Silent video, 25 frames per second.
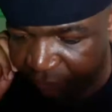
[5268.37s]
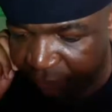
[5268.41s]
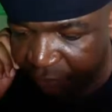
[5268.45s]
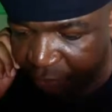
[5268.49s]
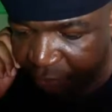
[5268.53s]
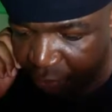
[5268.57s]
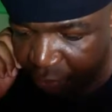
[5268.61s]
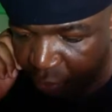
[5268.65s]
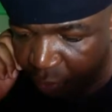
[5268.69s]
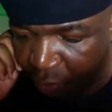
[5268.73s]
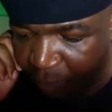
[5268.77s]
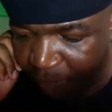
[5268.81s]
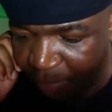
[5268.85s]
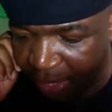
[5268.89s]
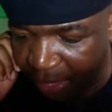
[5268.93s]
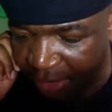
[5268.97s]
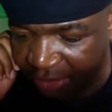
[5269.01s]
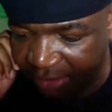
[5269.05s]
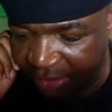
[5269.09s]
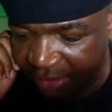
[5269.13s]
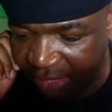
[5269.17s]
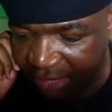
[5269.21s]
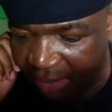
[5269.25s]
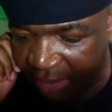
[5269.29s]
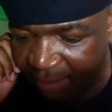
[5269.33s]
you
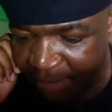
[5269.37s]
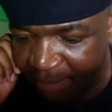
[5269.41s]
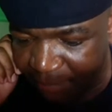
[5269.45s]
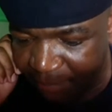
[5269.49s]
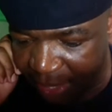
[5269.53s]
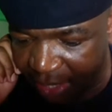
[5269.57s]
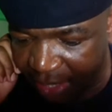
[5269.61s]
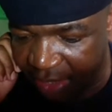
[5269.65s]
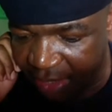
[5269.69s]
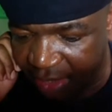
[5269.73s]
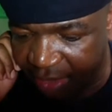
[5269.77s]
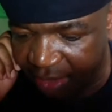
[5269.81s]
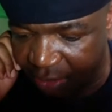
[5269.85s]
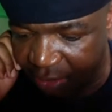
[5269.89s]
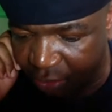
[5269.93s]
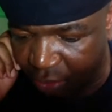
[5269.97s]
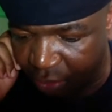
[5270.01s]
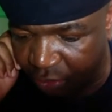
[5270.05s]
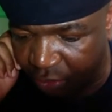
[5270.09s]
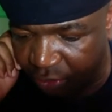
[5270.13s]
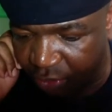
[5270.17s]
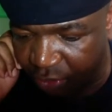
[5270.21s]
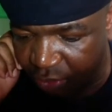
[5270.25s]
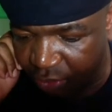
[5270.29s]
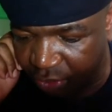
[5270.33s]
must amend the
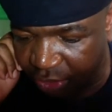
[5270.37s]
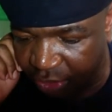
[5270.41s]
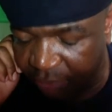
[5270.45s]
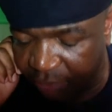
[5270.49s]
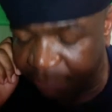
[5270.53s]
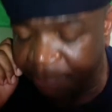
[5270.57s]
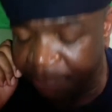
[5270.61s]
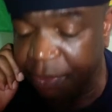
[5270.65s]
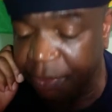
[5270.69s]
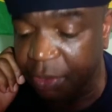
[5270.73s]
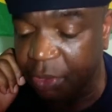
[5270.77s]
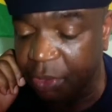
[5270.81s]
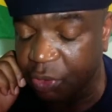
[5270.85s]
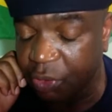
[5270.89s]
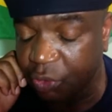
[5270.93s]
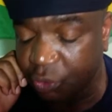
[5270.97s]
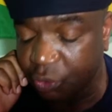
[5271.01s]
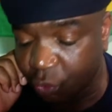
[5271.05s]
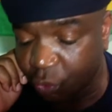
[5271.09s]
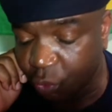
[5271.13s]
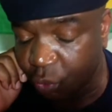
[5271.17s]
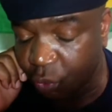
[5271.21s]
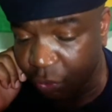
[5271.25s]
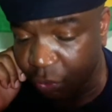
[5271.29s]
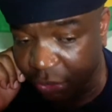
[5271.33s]
Constitution,
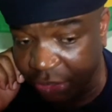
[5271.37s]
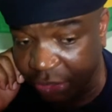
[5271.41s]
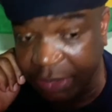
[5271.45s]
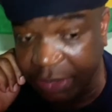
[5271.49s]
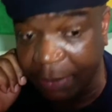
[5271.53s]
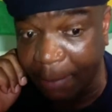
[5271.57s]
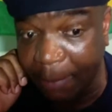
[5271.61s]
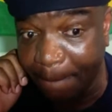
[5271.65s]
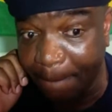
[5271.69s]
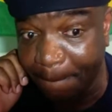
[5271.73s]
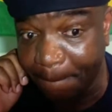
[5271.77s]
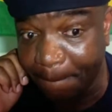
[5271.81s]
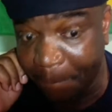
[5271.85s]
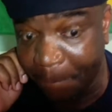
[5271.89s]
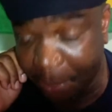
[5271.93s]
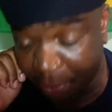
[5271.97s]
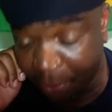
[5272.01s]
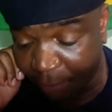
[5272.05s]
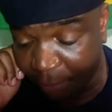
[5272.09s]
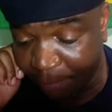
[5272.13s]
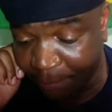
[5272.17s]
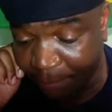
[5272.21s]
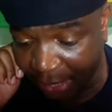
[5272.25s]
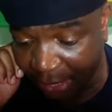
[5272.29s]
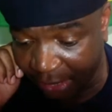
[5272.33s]
do it
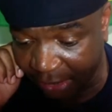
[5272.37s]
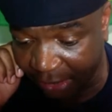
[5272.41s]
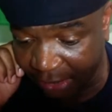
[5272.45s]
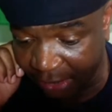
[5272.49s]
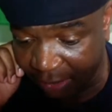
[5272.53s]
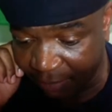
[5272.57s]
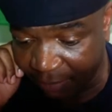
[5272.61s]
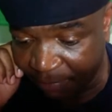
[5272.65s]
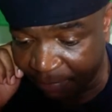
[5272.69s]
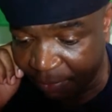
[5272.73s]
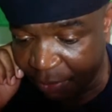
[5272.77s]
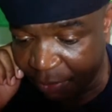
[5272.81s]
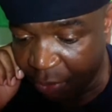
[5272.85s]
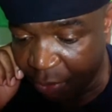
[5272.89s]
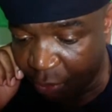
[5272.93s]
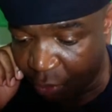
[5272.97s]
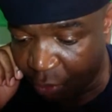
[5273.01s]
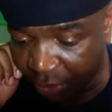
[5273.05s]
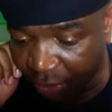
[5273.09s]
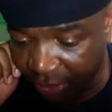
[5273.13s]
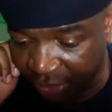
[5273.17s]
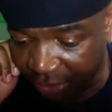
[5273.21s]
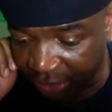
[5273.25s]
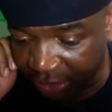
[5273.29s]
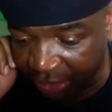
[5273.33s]
properly.
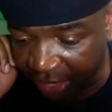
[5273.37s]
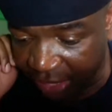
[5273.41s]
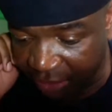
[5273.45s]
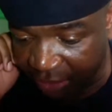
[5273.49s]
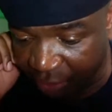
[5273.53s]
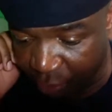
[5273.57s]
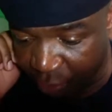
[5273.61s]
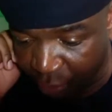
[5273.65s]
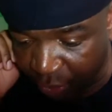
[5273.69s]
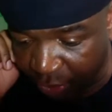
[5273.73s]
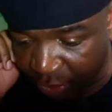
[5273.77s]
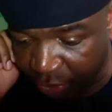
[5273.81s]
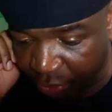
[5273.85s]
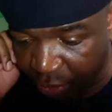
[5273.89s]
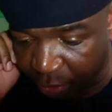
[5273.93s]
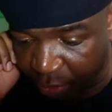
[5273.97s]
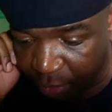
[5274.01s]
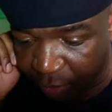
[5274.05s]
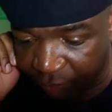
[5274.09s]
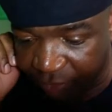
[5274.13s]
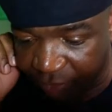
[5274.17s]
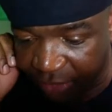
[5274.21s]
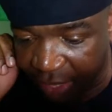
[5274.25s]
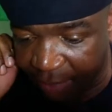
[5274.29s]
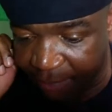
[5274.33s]
Consider the wisdom
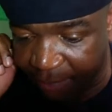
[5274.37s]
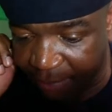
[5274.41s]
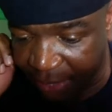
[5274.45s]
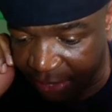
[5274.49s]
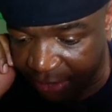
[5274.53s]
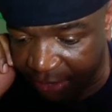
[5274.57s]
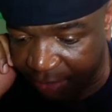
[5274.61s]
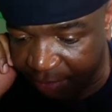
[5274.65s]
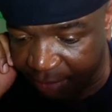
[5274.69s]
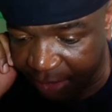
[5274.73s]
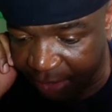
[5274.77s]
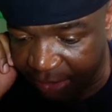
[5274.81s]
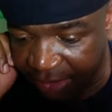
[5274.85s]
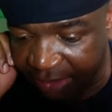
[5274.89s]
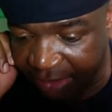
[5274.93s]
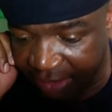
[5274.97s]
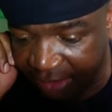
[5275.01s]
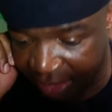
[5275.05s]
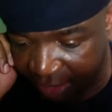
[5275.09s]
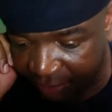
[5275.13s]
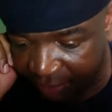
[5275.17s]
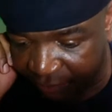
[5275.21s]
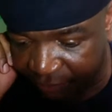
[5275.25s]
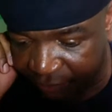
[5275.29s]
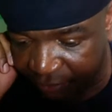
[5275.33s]
of the amendments
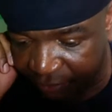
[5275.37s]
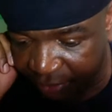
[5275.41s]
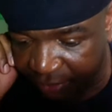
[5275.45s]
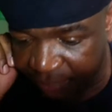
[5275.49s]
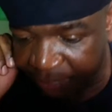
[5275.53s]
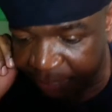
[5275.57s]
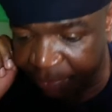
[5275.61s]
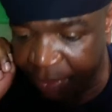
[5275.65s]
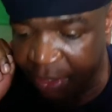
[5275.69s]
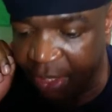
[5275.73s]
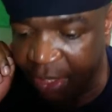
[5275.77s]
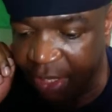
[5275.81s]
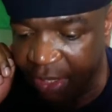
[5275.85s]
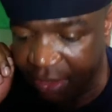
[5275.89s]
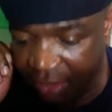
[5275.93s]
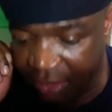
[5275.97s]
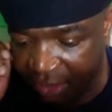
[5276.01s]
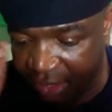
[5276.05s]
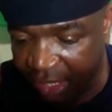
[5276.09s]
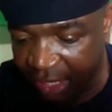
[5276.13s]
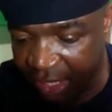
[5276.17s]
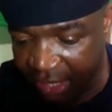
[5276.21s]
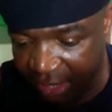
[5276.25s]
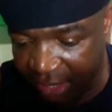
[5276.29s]
carefully. Think